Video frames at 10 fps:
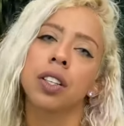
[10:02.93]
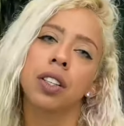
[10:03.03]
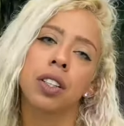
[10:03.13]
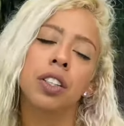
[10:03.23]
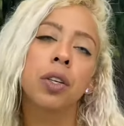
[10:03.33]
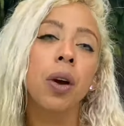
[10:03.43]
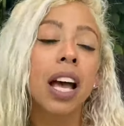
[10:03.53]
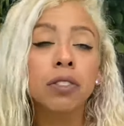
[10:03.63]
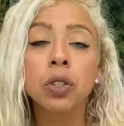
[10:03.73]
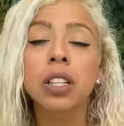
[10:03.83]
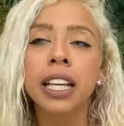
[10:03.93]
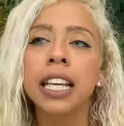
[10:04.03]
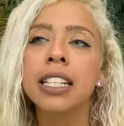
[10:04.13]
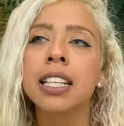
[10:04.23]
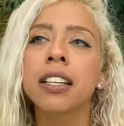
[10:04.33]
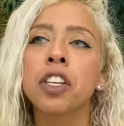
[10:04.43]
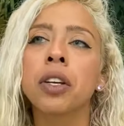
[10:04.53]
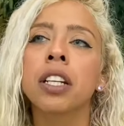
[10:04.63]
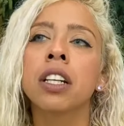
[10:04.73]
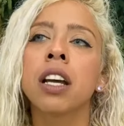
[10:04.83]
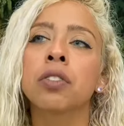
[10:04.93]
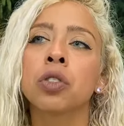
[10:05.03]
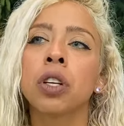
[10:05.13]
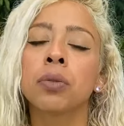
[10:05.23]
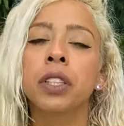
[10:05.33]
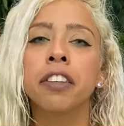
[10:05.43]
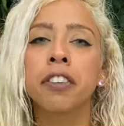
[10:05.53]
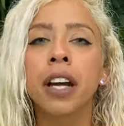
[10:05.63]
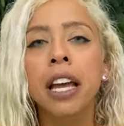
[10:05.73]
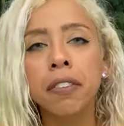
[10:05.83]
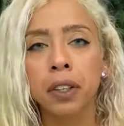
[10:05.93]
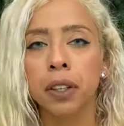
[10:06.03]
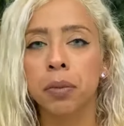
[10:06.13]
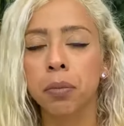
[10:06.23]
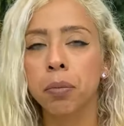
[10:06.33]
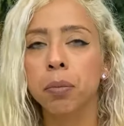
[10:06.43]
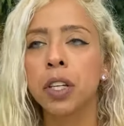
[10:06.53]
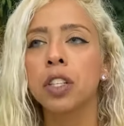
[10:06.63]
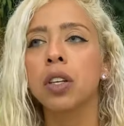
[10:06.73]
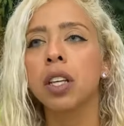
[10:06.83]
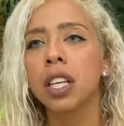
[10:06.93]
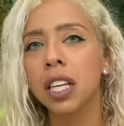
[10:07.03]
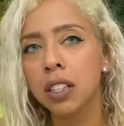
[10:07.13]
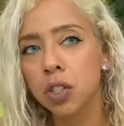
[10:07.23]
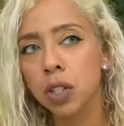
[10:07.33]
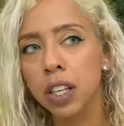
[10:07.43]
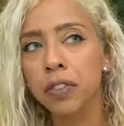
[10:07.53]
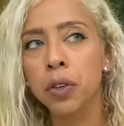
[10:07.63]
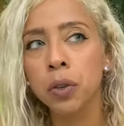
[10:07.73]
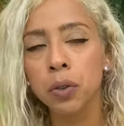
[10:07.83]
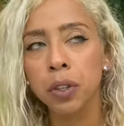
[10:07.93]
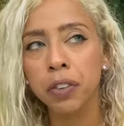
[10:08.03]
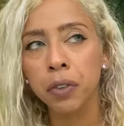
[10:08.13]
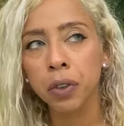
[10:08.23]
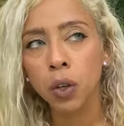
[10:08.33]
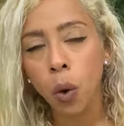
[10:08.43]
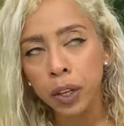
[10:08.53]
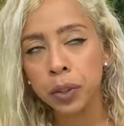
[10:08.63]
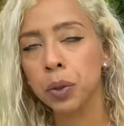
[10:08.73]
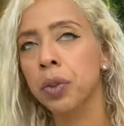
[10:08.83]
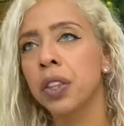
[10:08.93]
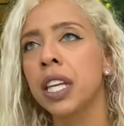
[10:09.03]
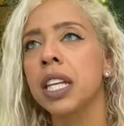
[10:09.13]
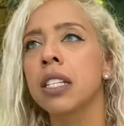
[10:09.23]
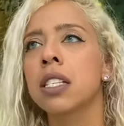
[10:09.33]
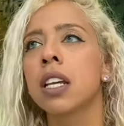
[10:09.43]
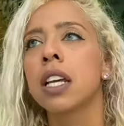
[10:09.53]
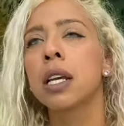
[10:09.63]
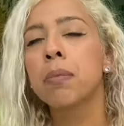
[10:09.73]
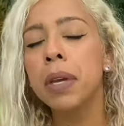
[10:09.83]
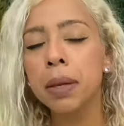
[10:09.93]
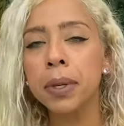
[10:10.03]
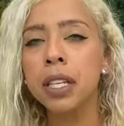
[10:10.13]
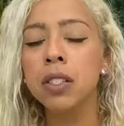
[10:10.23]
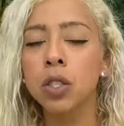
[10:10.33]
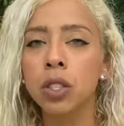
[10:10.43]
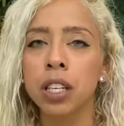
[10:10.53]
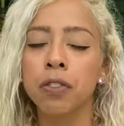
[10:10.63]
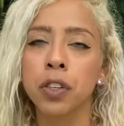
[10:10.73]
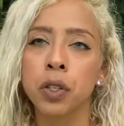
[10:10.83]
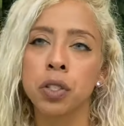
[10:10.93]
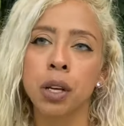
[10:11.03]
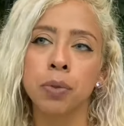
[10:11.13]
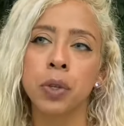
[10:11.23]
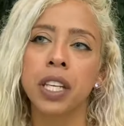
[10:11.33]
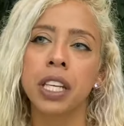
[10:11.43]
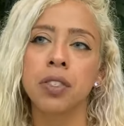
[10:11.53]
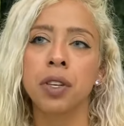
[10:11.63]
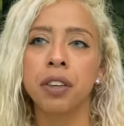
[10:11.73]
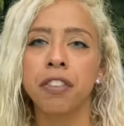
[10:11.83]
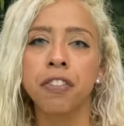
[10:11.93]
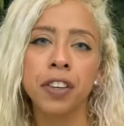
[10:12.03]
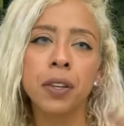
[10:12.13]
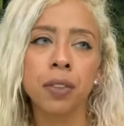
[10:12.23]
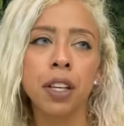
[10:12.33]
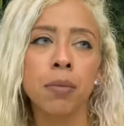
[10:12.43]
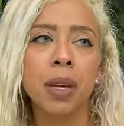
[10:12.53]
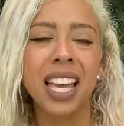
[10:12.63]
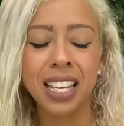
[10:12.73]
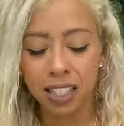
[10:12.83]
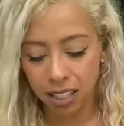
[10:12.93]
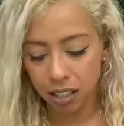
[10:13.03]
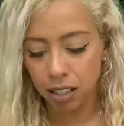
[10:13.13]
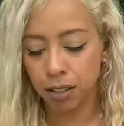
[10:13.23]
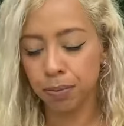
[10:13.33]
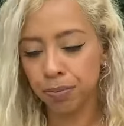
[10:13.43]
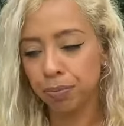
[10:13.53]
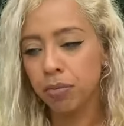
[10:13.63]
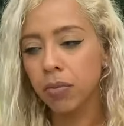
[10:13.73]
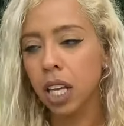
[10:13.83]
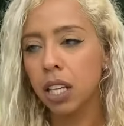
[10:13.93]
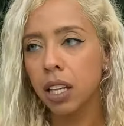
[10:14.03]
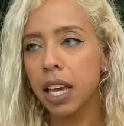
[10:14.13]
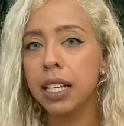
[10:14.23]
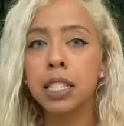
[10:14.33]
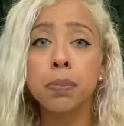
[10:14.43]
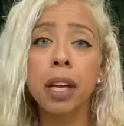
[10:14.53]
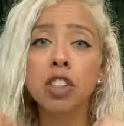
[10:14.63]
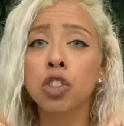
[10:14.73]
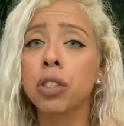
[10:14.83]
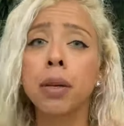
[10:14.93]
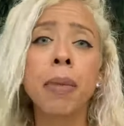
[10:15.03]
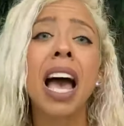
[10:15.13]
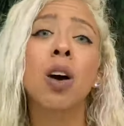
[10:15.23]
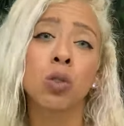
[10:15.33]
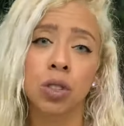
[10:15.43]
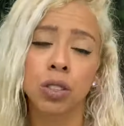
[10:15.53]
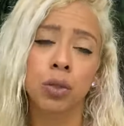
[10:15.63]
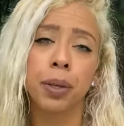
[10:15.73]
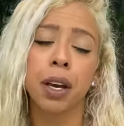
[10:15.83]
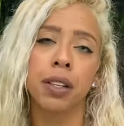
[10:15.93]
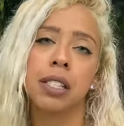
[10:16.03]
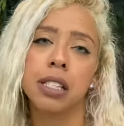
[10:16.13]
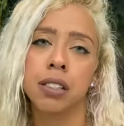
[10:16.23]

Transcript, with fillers: You don't have to like. It's not that you're gonna have to stop drinking forever, but it's if you're if you're going through things maybe it's good that for you to stop drinking so you can feel them and um, expunge them out to be honest